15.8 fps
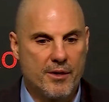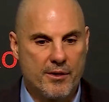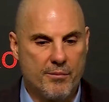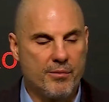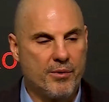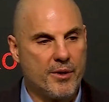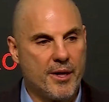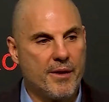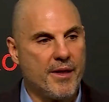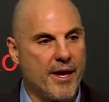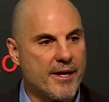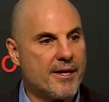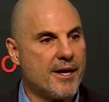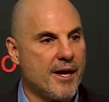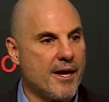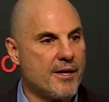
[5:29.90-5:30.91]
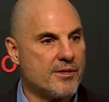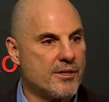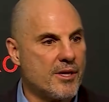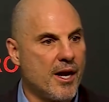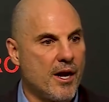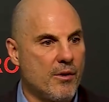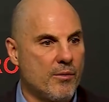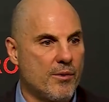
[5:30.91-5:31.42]
to play that kind of
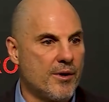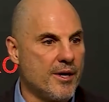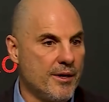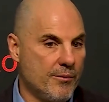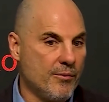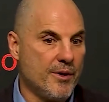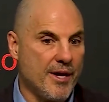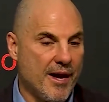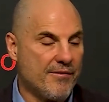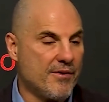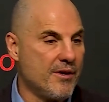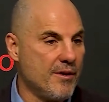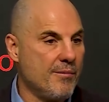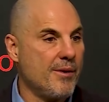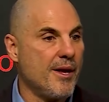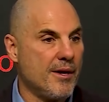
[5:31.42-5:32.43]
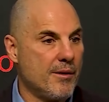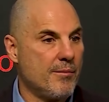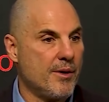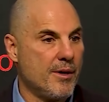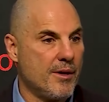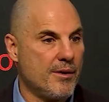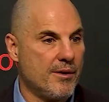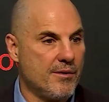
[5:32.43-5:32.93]
style where we have to depend
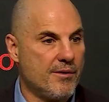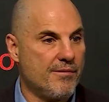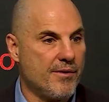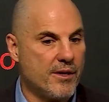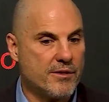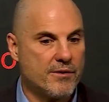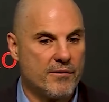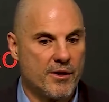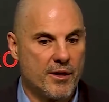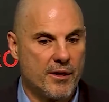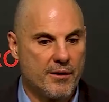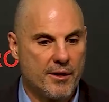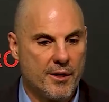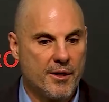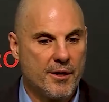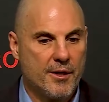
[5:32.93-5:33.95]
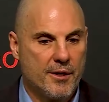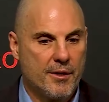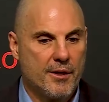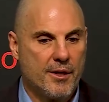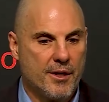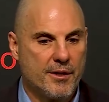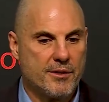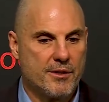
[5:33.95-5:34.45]
him on the defensively, and
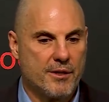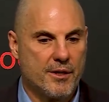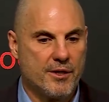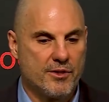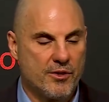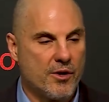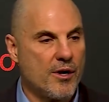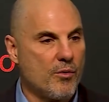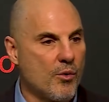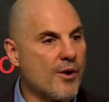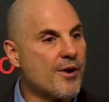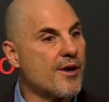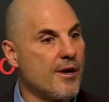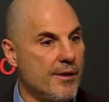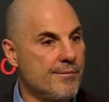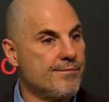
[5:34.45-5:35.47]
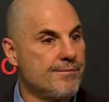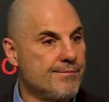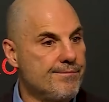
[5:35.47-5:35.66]
he's trying to work on it.